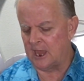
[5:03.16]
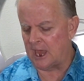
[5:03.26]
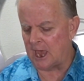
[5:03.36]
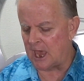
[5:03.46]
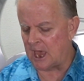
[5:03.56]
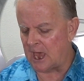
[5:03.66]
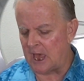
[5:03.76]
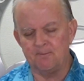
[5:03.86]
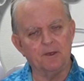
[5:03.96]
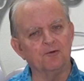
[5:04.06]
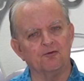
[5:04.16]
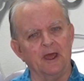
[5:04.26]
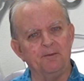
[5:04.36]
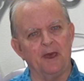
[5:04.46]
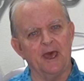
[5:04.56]
I'll be
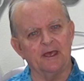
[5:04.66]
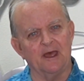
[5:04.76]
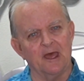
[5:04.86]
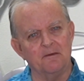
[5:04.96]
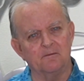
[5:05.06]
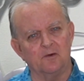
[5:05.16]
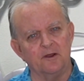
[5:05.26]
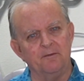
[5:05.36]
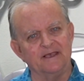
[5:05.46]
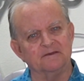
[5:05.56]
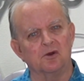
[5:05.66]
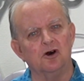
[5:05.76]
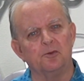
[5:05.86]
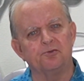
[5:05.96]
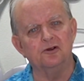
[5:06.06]
right back. I'm going to make some
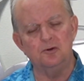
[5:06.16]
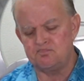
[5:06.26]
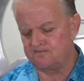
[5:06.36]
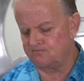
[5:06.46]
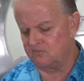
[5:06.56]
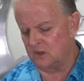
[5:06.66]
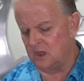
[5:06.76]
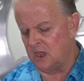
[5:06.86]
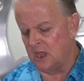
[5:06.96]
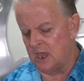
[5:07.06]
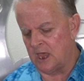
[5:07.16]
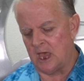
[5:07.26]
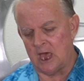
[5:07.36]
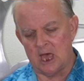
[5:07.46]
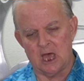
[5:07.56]
cold brew.
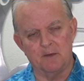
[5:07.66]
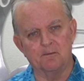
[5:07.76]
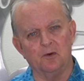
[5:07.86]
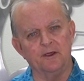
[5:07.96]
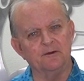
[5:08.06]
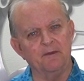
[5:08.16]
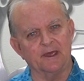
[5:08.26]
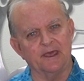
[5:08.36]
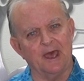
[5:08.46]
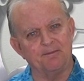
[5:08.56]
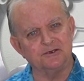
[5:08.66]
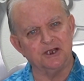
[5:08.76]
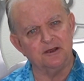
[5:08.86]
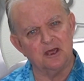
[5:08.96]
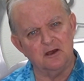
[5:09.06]
I'm going to make a
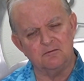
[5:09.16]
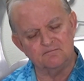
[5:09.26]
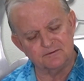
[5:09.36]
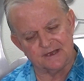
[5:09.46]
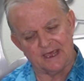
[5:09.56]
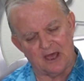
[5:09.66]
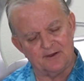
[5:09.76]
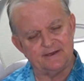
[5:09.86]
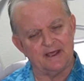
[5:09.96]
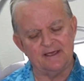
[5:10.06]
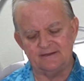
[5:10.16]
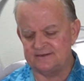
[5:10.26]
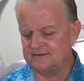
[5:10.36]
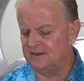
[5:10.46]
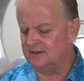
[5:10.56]
cappuccino, see how it
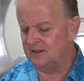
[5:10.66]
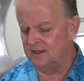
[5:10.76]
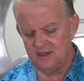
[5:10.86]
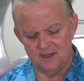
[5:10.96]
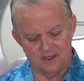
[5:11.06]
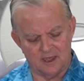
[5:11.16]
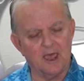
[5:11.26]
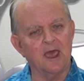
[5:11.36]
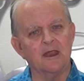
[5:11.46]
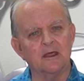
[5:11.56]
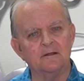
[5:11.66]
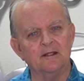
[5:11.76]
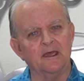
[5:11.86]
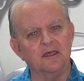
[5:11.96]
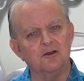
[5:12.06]
does. and I'll
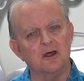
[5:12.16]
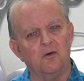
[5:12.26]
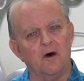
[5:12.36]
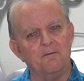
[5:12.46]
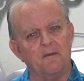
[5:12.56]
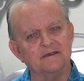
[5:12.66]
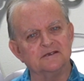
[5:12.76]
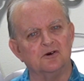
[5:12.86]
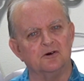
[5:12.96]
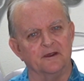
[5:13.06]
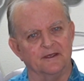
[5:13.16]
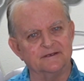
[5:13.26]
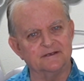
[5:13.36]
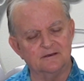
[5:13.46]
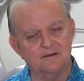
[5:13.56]
let you know what my score
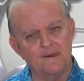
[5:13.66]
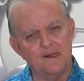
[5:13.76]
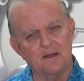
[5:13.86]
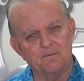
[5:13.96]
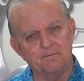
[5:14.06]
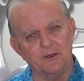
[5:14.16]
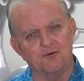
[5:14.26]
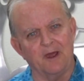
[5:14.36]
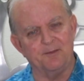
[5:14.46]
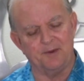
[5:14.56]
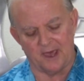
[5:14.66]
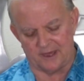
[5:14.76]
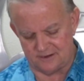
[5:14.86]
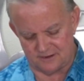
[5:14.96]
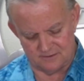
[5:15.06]
is. Be right
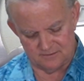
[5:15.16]
back.